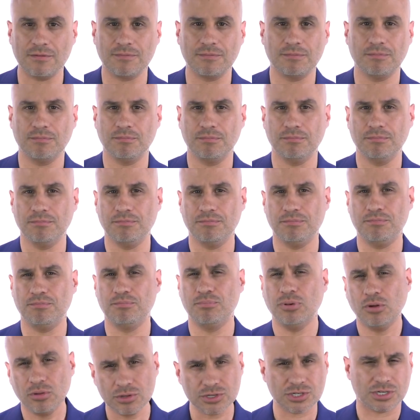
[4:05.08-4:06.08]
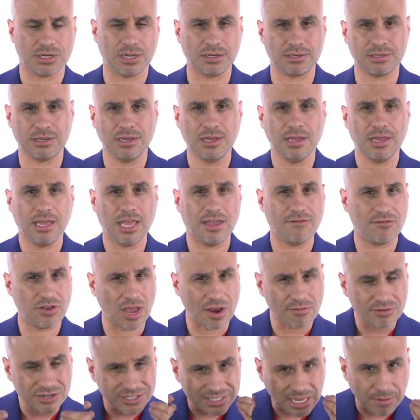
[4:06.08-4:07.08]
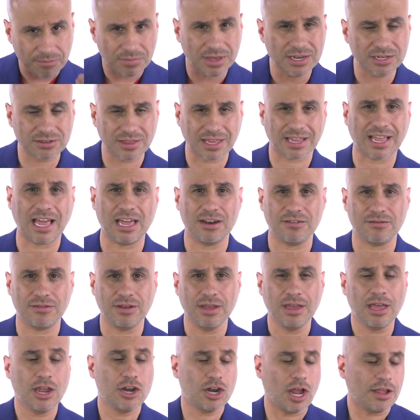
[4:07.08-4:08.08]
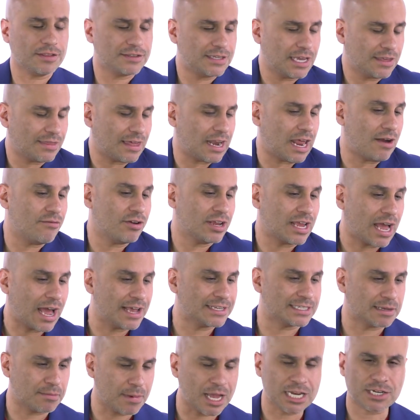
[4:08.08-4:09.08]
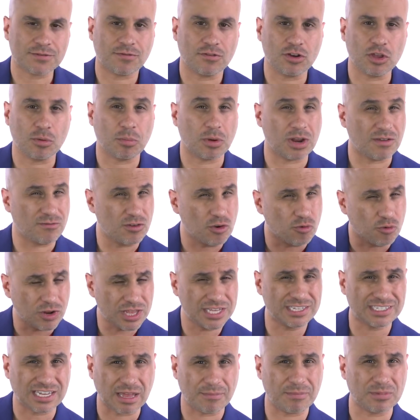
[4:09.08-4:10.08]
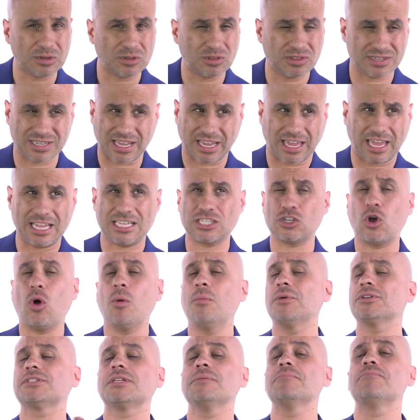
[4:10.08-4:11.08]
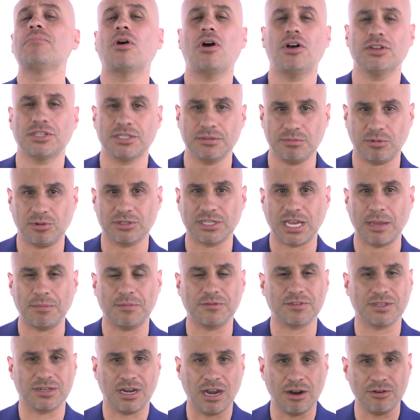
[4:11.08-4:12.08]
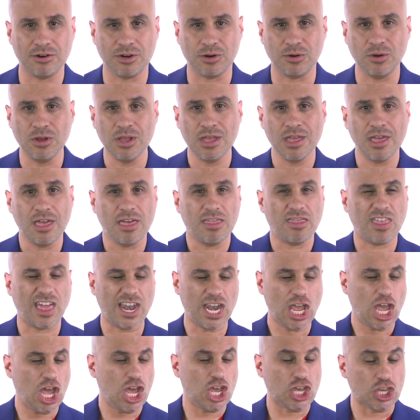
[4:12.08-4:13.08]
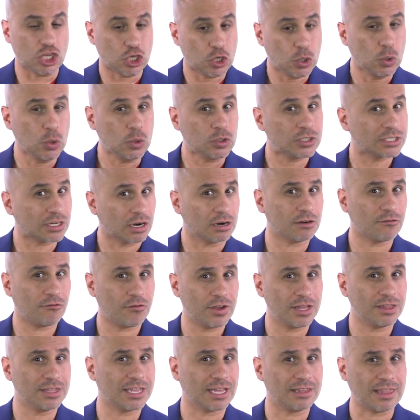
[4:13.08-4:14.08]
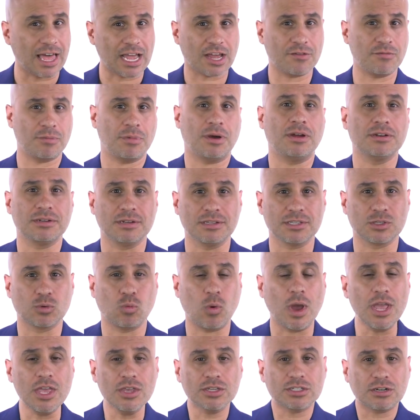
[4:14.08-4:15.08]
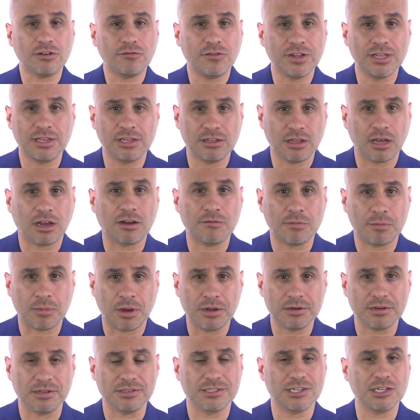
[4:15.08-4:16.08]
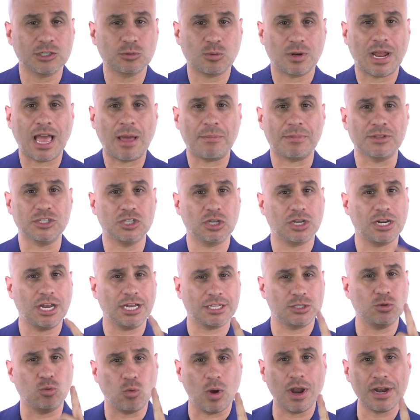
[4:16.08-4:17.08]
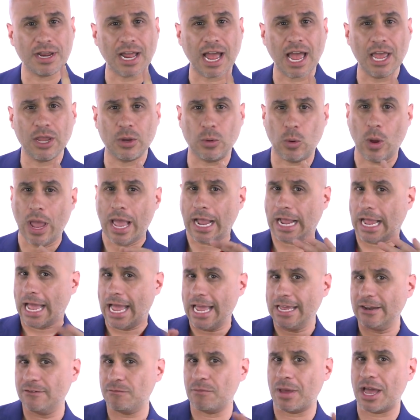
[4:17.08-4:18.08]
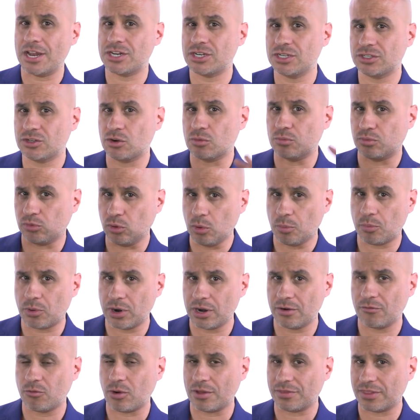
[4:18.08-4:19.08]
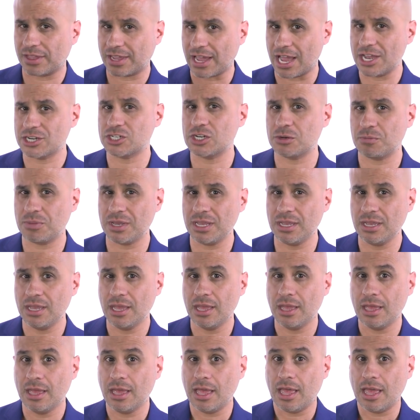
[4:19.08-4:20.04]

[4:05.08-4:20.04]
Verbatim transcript: of bullshit if you ever step into that kind of not saying that every guy is a match for you but if you really step into this like it's almost impossible type of scenario then you start feeling a lack of abundance when you start feeling a lack of abundance here's what happens you connect to one guy who kind of matches your blueprint of what the guy should be